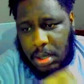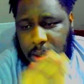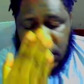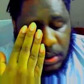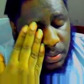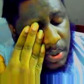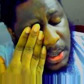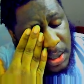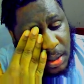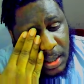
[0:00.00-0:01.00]
Shit,
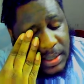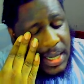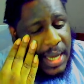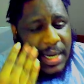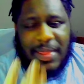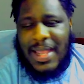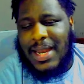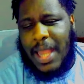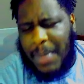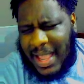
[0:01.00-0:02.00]
running up. Cause and the thing
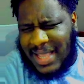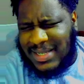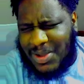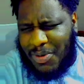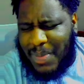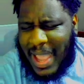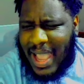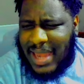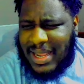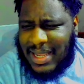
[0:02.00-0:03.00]
that make it so
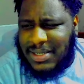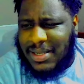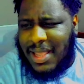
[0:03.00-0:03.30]
bad is